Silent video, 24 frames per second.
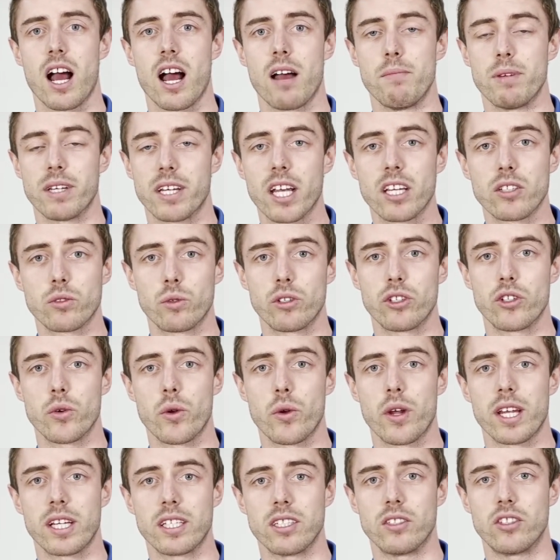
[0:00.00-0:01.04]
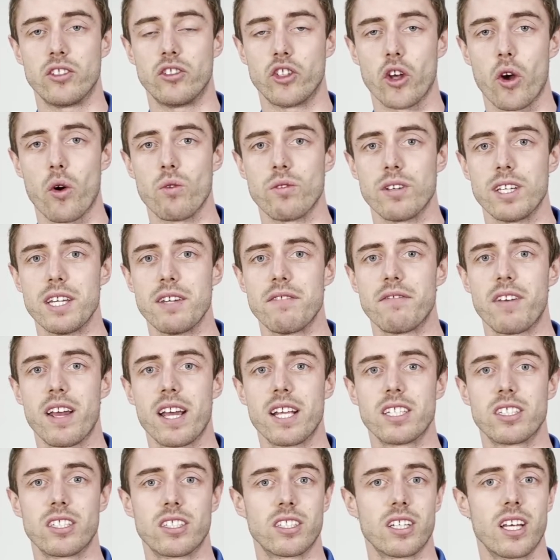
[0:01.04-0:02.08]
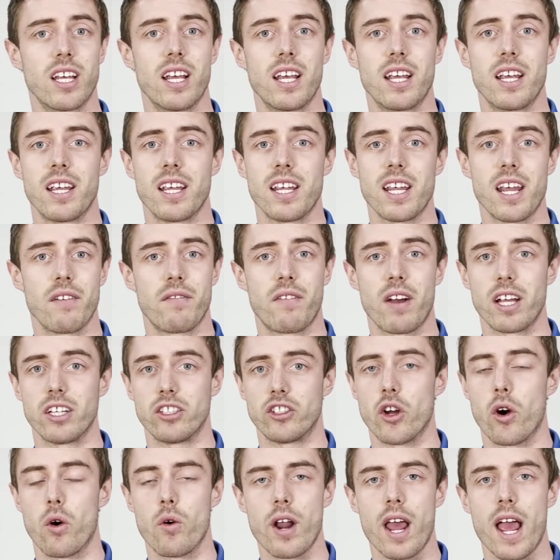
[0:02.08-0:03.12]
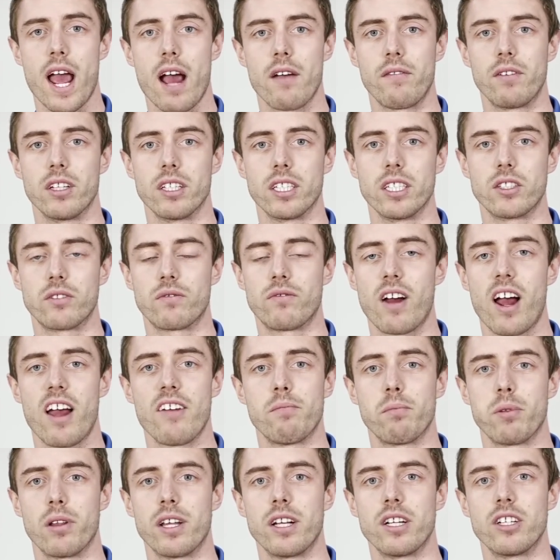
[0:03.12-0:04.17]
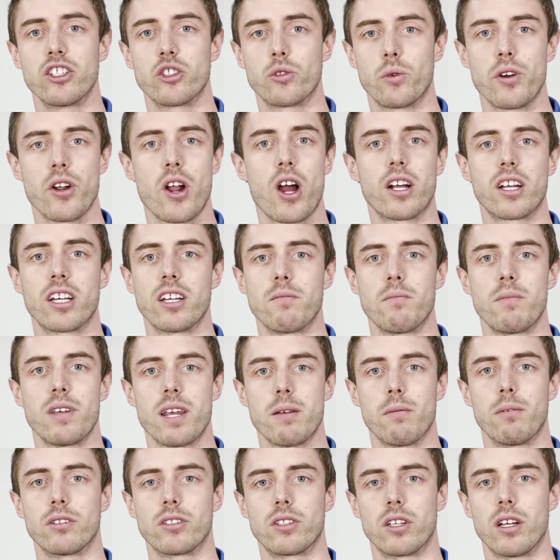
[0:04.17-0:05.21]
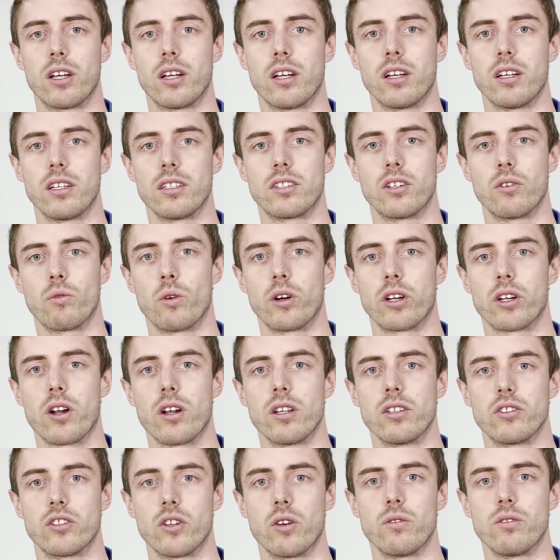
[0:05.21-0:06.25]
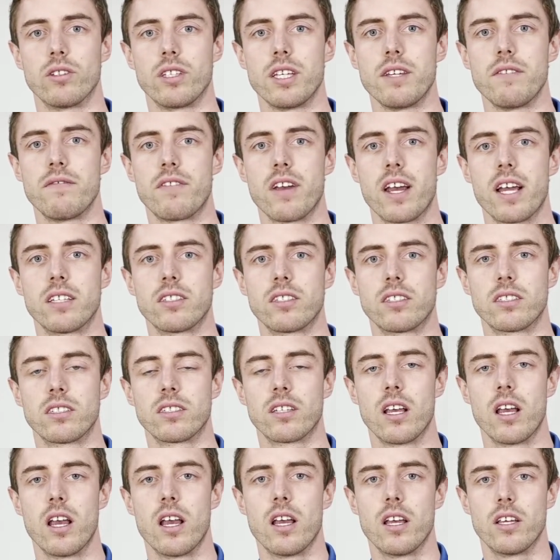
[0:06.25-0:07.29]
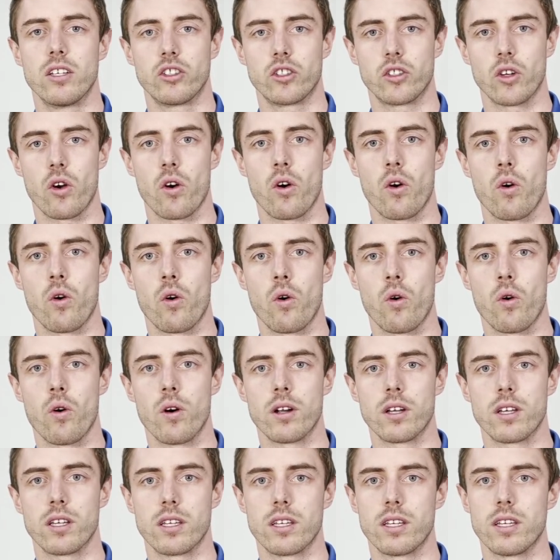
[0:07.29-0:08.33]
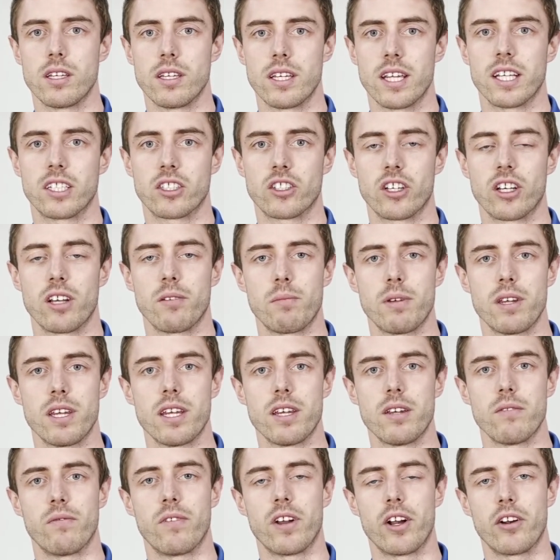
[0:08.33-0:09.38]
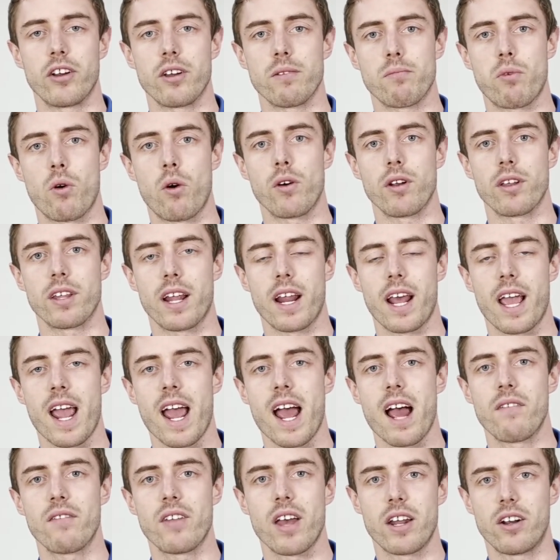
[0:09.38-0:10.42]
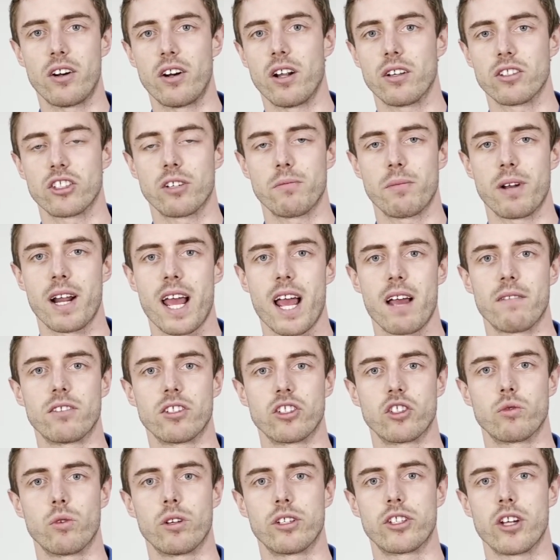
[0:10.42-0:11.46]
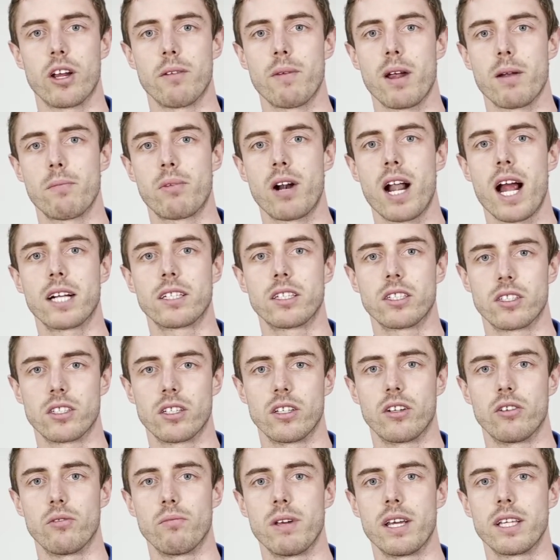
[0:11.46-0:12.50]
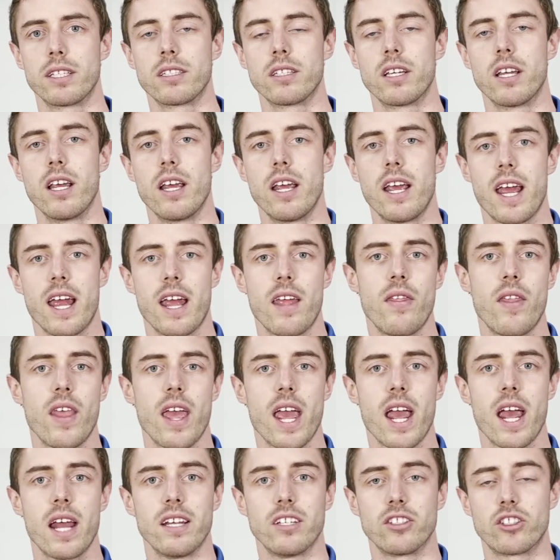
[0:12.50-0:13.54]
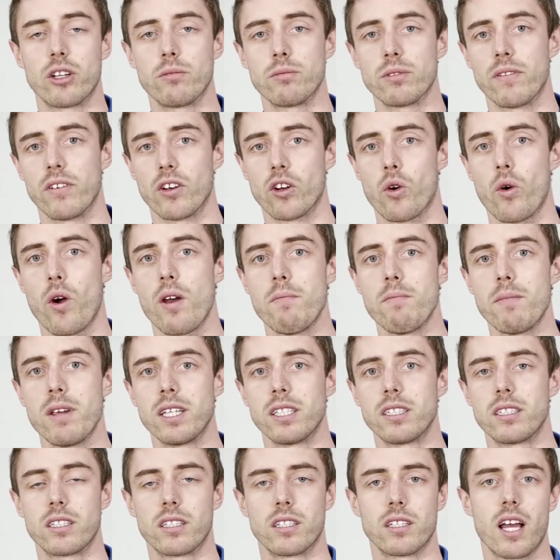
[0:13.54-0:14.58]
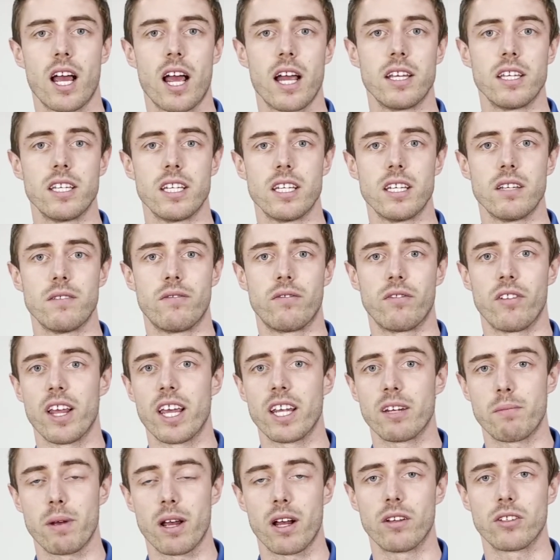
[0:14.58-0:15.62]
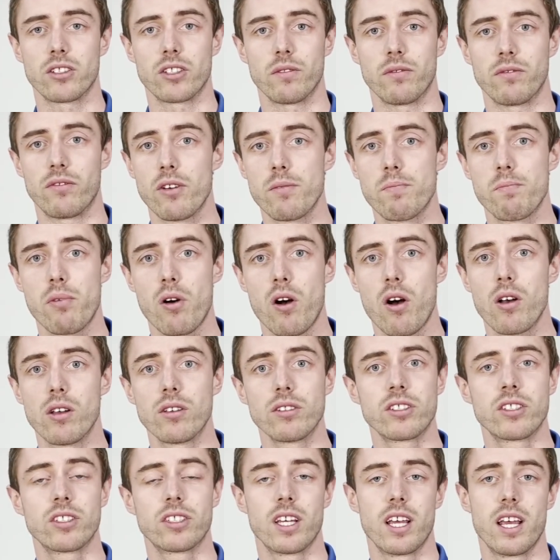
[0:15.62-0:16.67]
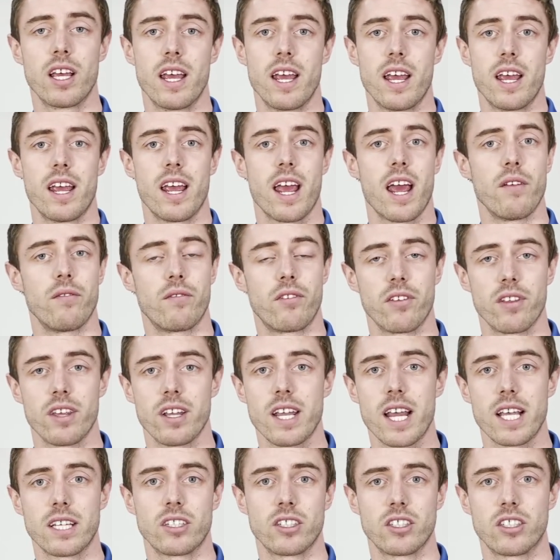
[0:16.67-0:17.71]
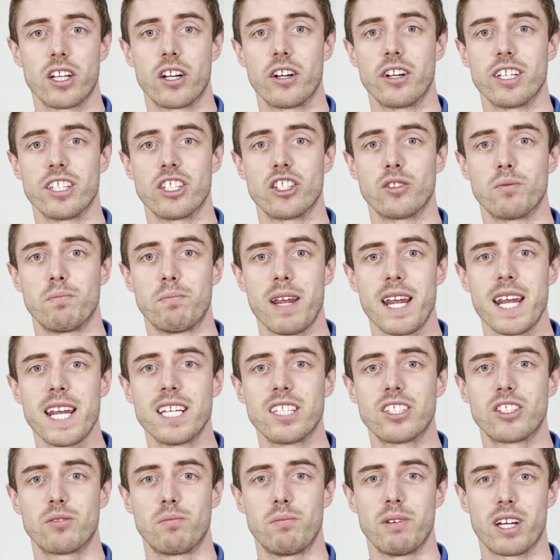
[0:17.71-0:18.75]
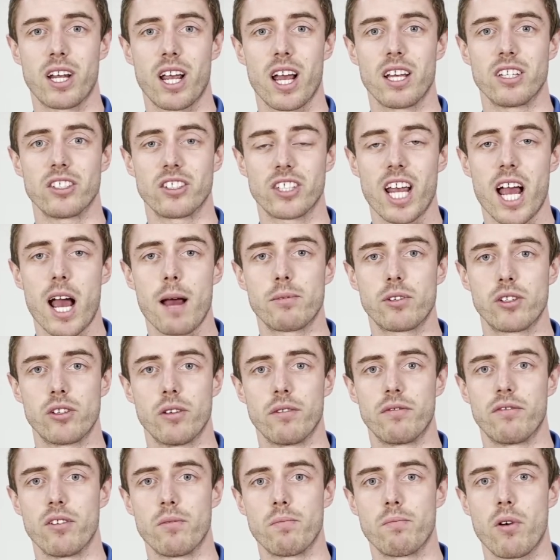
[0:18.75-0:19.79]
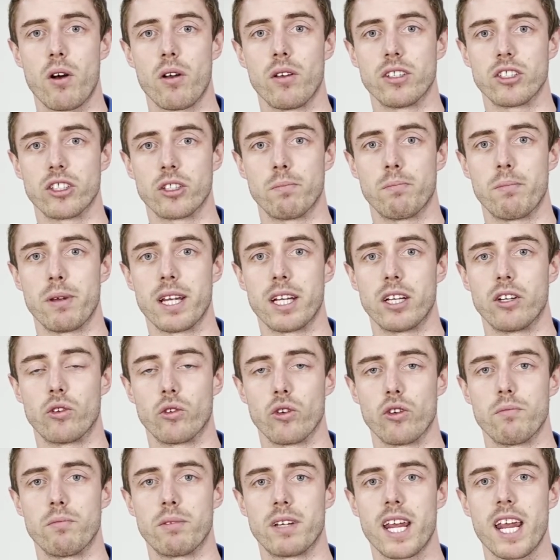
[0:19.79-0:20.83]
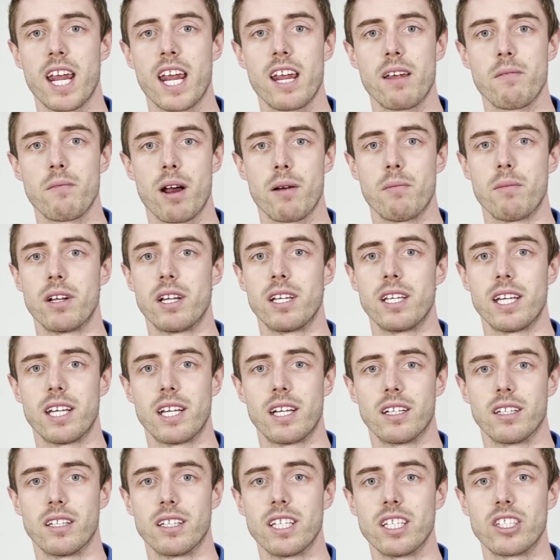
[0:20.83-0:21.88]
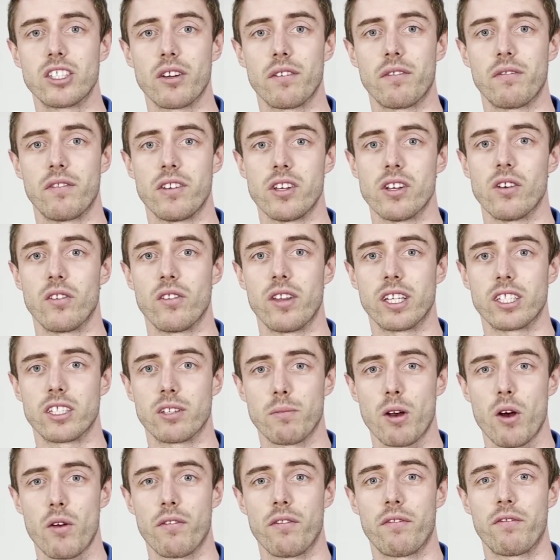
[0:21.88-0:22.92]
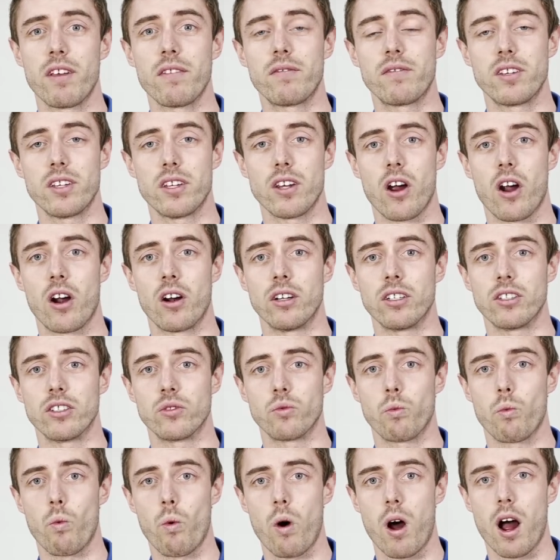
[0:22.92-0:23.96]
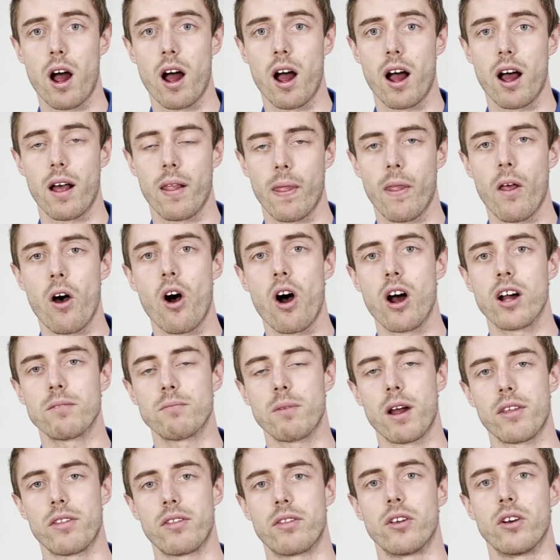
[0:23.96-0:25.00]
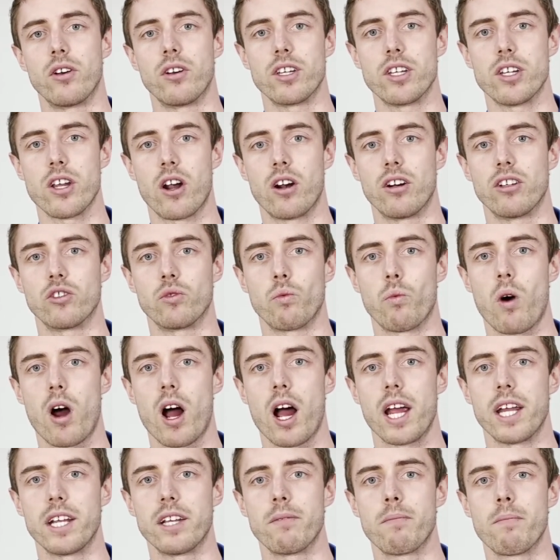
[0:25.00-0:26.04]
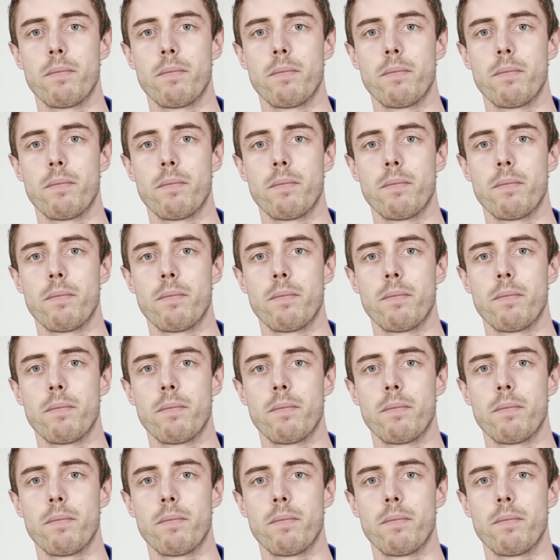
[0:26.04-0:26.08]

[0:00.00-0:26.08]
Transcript: Because we're doing zone defense, if I don't have at least 5 players, we're not gonna be able to work on zone defense. So it's going to be very important that I have that, or else I'm going to have to switch up my practice a little bit. And then in terms of equipment, I need flag belts and footballs. And for the necessary space, because capture the football is a big group game, I'm going to need at least a field that's about 50 yards long by 30 yards wide.